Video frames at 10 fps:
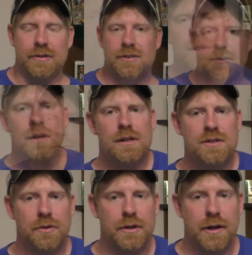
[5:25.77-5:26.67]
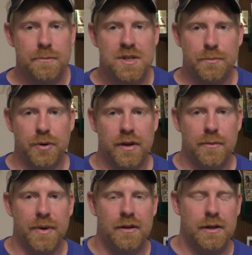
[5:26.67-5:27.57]
So in terms of
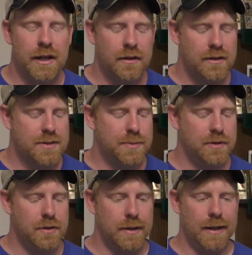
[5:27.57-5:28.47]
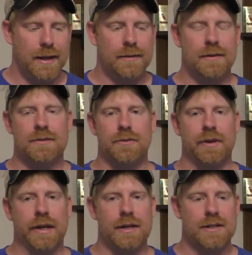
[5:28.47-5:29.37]
breathability of this boot, it does a
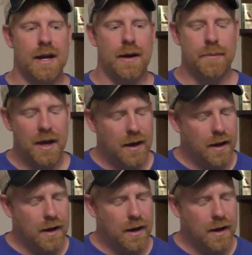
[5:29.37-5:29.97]
really good job.